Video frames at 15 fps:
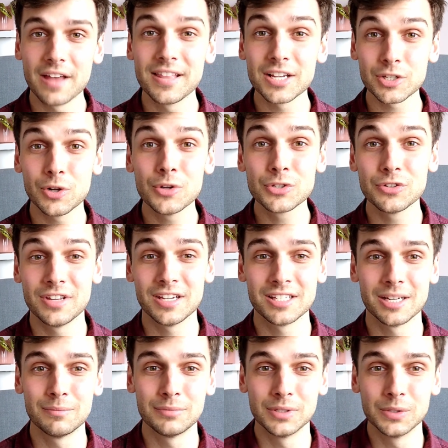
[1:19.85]
And that's also the
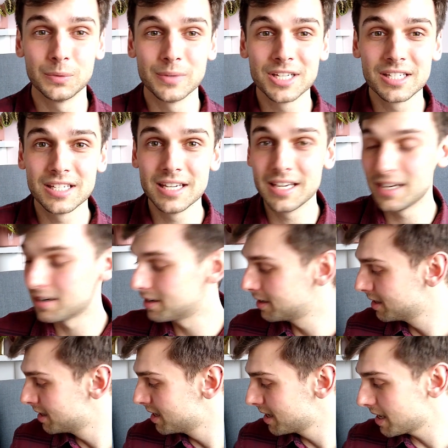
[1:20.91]
example that we see here
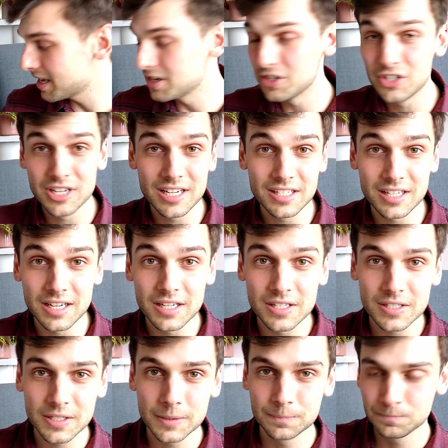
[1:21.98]
in
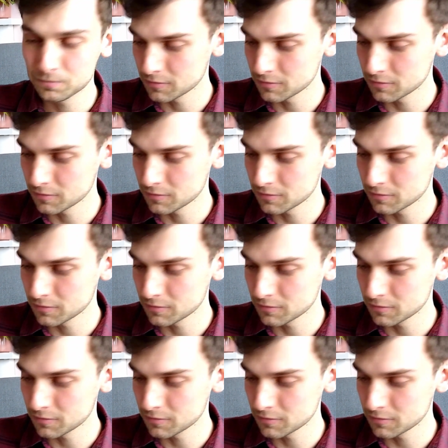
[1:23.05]
Jesus.